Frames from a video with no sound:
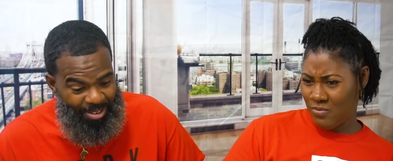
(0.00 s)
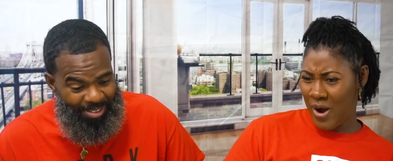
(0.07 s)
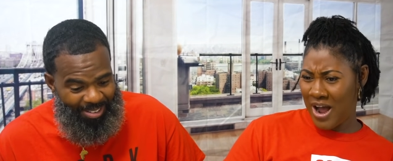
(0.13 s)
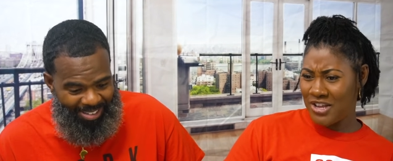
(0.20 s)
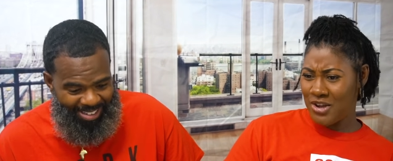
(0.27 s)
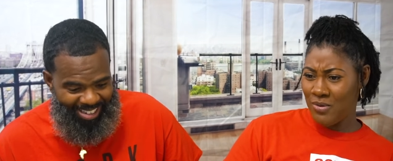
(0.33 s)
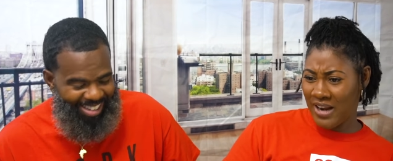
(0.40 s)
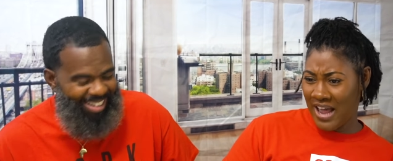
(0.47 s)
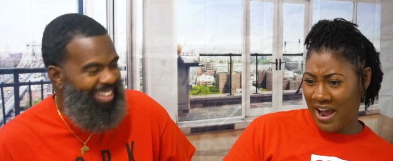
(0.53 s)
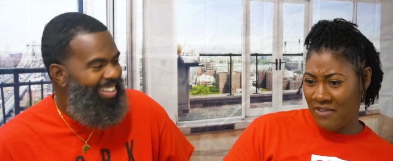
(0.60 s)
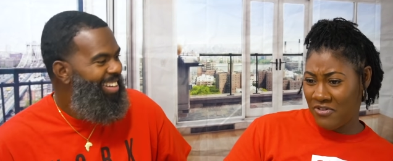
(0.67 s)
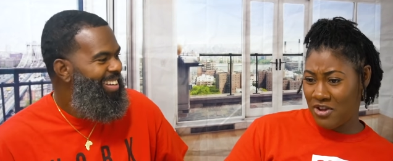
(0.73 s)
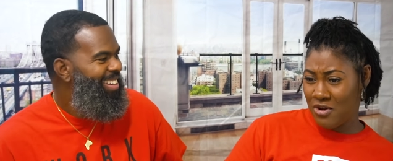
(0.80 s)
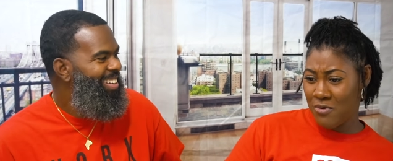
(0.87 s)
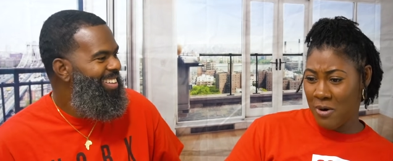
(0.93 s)
Speaker 1: Why you
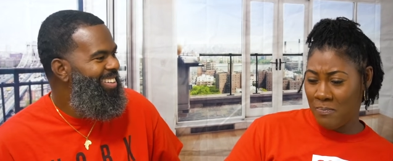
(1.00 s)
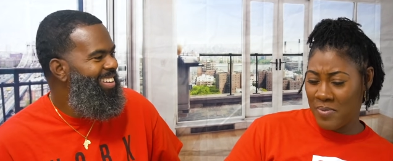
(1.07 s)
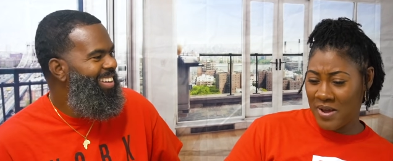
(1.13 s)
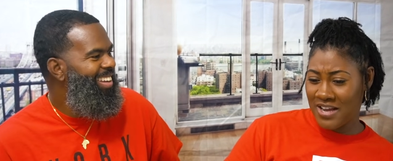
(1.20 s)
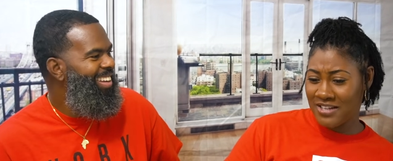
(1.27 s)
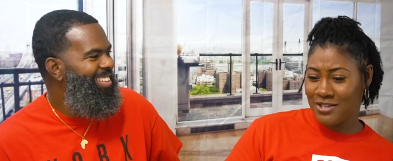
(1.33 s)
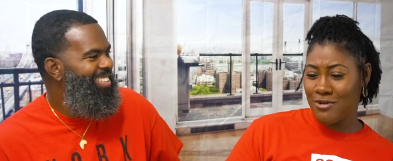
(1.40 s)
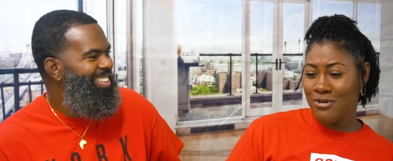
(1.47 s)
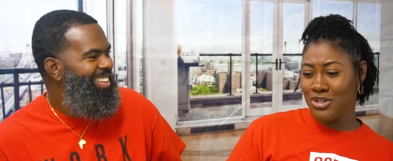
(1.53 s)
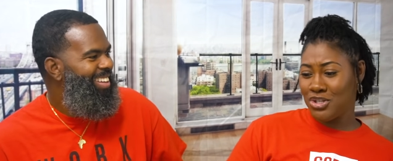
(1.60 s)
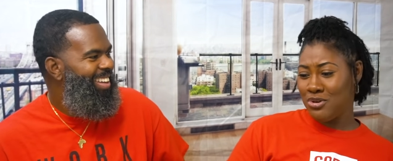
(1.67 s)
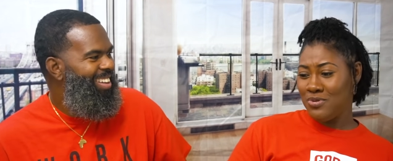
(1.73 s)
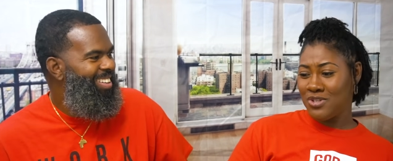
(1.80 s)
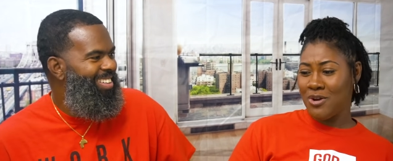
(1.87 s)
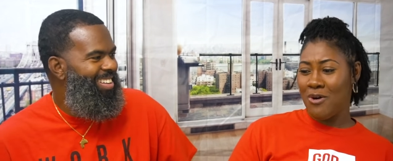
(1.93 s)
laughing? You were big too because
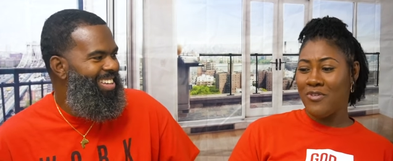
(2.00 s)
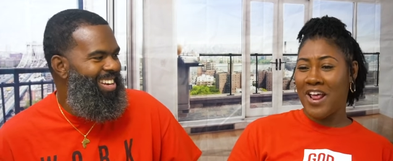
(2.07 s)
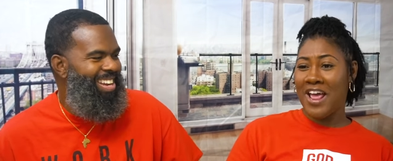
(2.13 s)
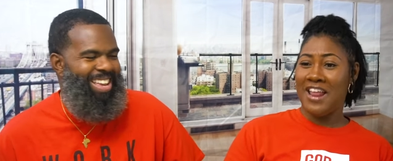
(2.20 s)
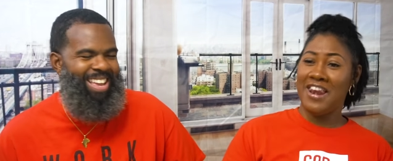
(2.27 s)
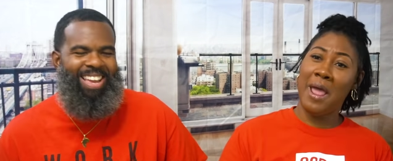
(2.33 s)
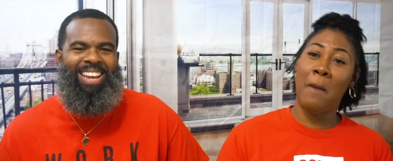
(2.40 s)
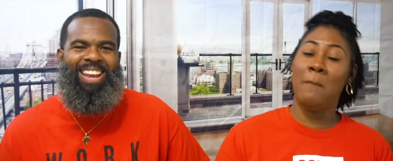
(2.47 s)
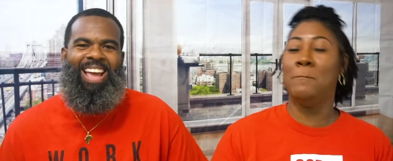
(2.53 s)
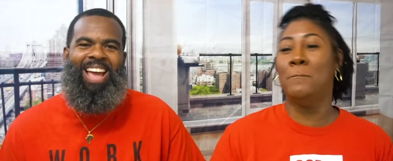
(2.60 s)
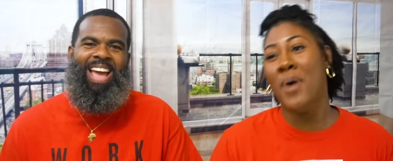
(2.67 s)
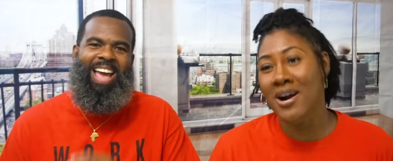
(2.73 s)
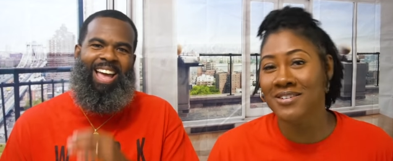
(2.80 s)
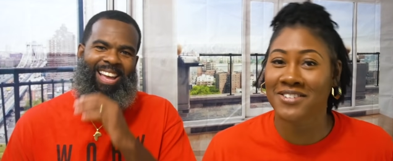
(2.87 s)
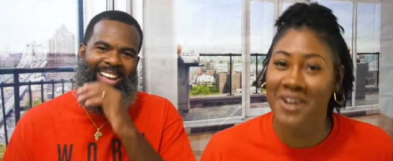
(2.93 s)
you was over there in that
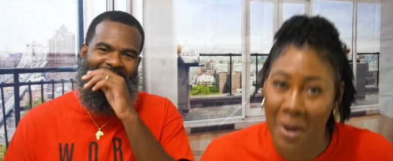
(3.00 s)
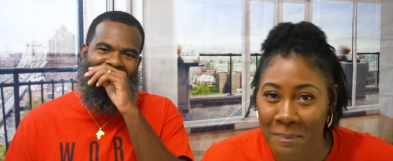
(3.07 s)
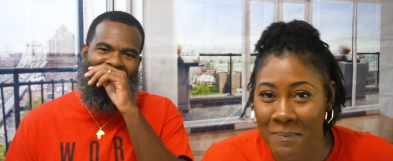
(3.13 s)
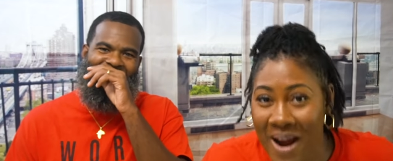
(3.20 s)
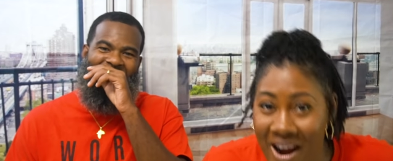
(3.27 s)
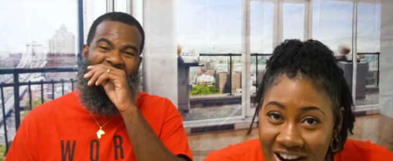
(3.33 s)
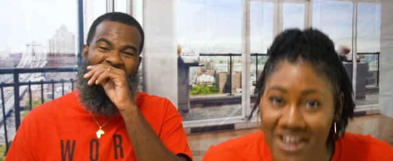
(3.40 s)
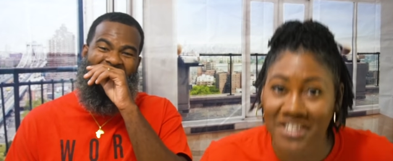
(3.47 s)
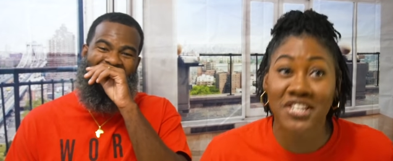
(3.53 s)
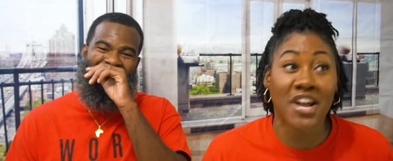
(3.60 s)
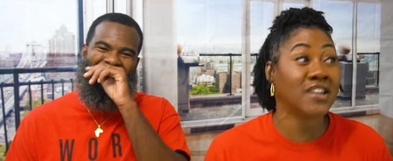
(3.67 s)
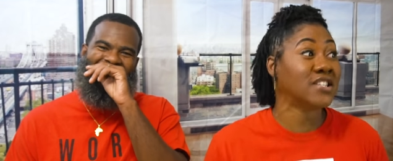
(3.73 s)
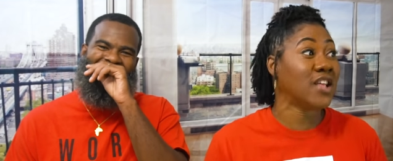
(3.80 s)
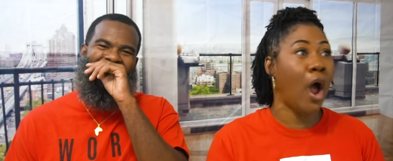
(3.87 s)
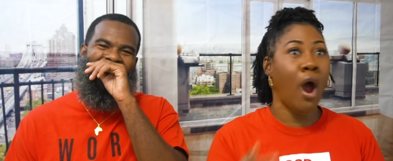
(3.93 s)
bucked up marriage. I
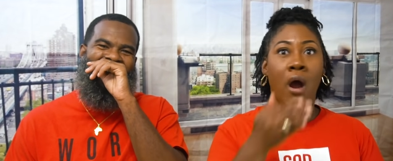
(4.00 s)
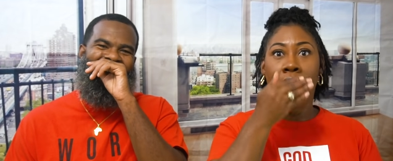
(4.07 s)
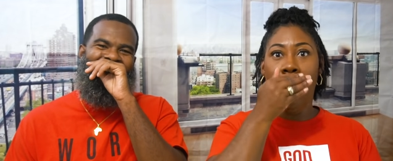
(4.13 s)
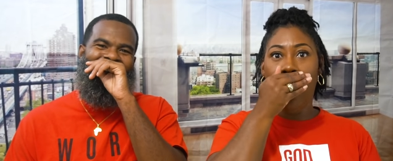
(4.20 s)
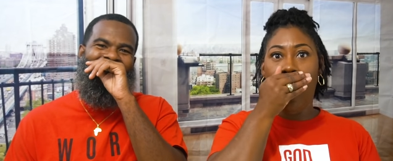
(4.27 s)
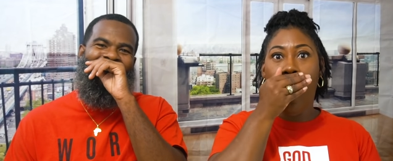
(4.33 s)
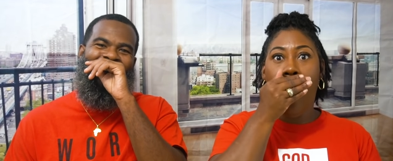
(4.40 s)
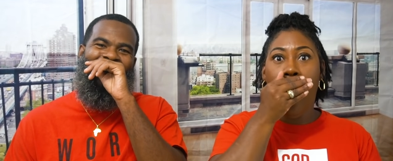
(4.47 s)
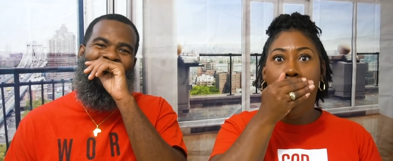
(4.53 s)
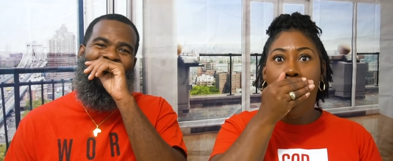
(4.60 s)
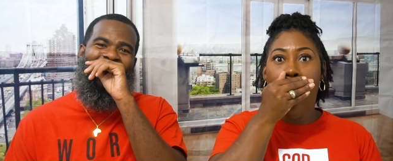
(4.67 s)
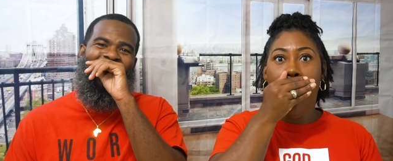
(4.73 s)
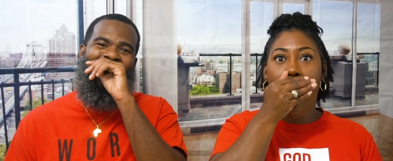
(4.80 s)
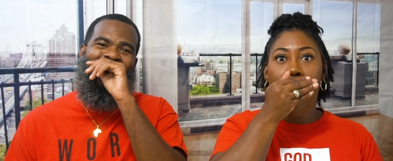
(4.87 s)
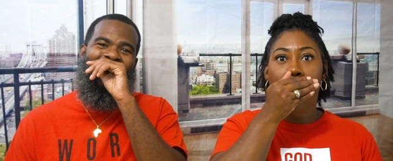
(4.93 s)
was like,
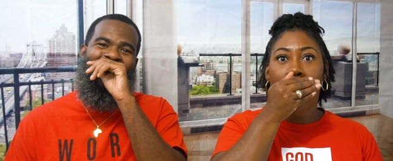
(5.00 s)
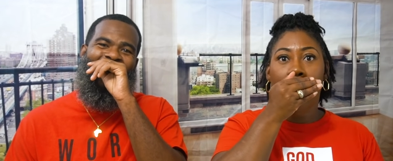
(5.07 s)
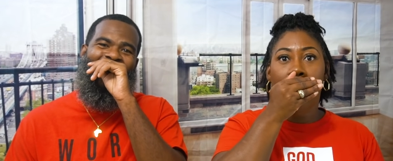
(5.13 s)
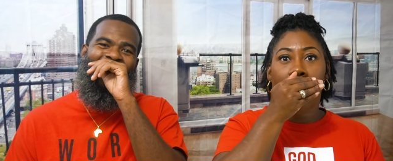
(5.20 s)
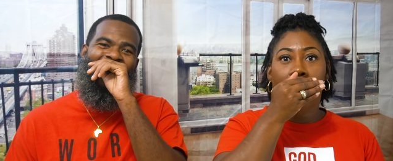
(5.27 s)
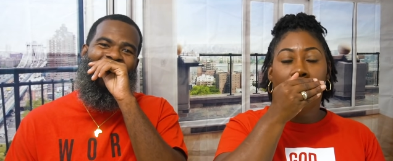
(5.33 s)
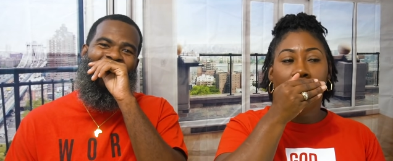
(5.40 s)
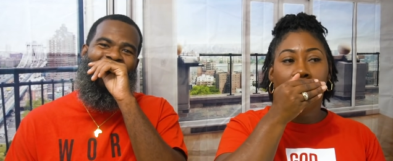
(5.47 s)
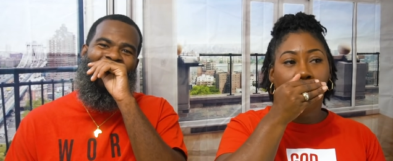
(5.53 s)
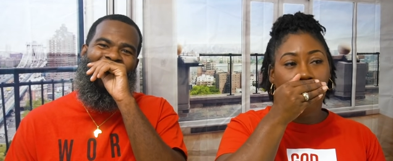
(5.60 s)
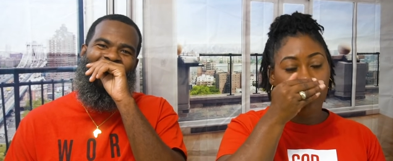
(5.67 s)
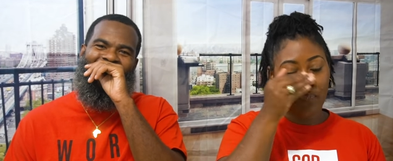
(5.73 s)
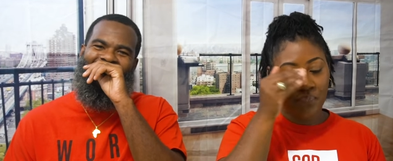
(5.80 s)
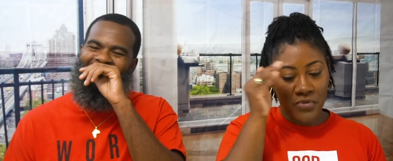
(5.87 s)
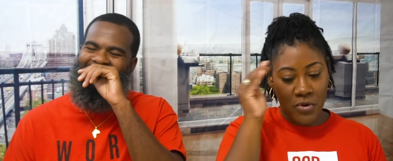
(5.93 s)

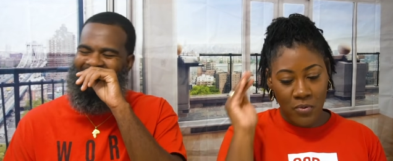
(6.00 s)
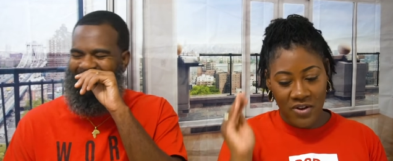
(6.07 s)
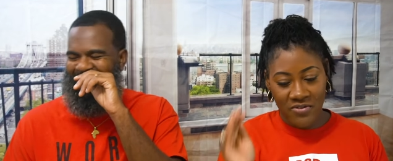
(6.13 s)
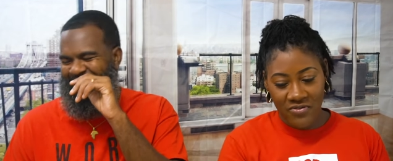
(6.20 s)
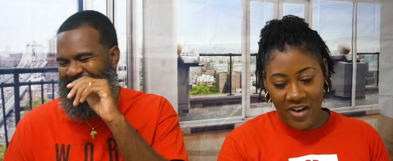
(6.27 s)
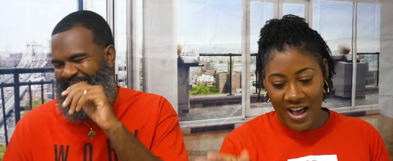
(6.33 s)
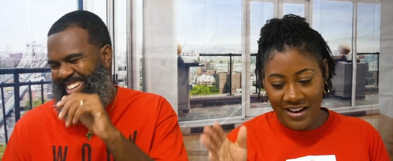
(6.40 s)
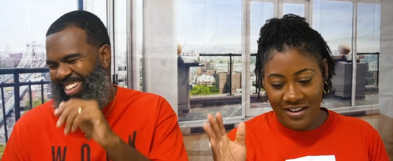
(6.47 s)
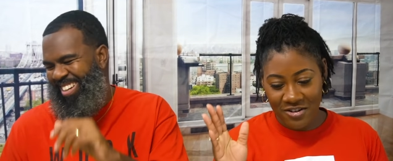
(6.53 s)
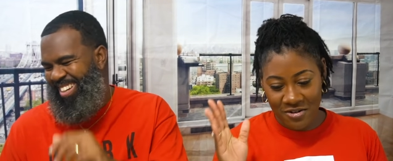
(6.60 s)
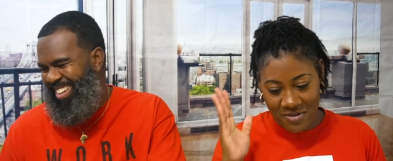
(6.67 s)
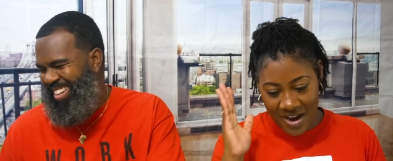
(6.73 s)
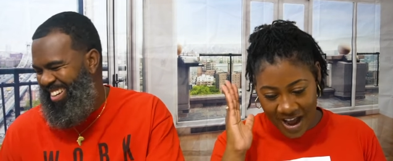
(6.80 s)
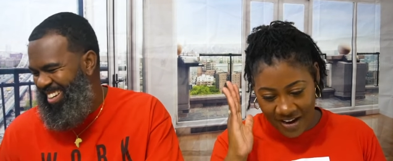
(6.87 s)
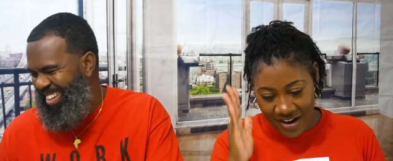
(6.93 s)
oh. We finally
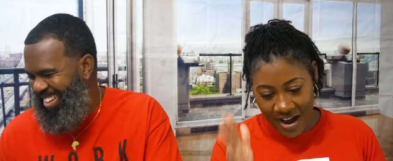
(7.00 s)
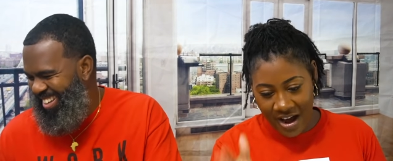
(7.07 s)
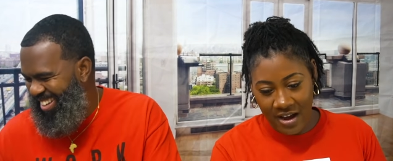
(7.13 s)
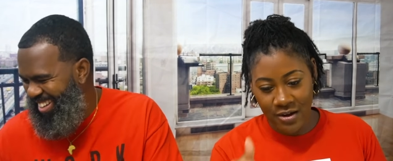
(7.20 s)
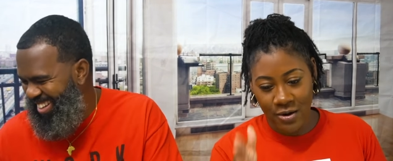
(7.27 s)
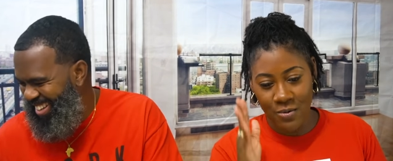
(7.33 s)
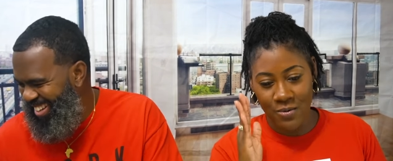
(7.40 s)
don't got Kyle